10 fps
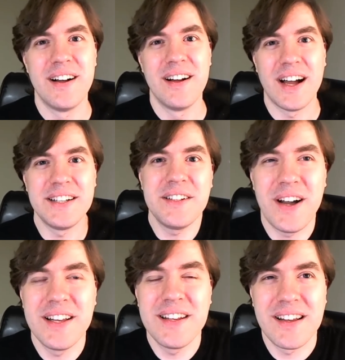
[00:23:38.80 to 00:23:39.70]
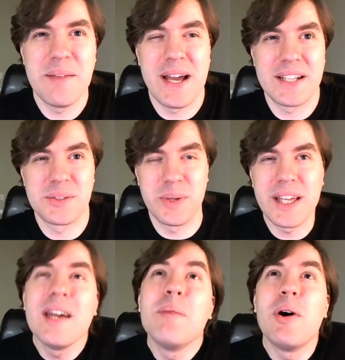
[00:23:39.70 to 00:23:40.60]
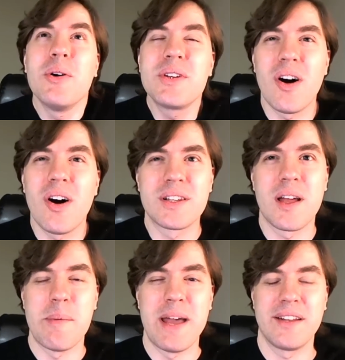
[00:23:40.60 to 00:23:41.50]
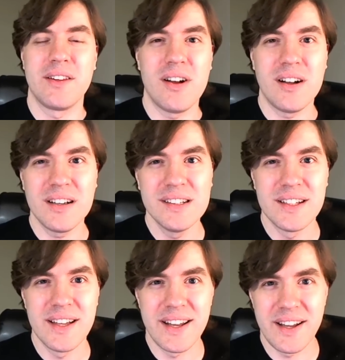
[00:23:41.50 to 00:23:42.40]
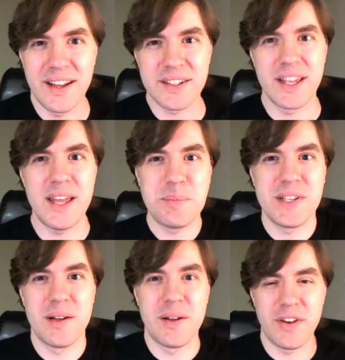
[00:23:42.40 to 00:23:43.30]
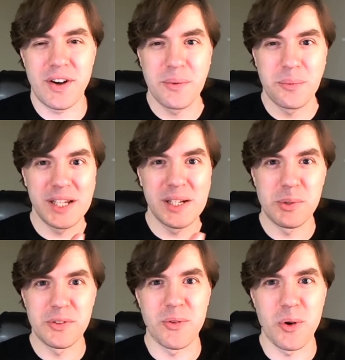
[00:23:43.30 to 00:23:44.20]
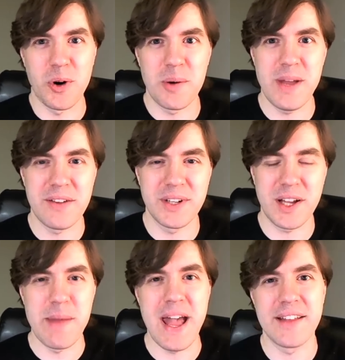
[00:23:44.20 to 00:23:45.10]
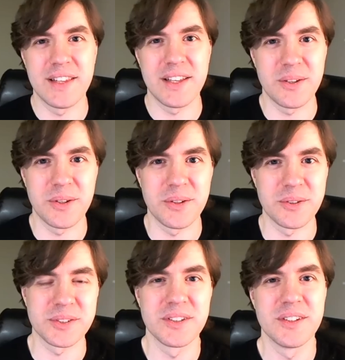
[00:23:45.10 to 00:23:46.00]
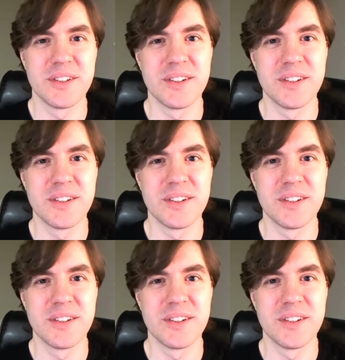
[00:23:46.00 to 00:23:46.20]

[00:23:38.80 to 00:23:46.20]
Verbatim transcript: I did find on Emacs Wiki a mode called command log, and it, it keeps oh. in a oh. very readable form every command that you use.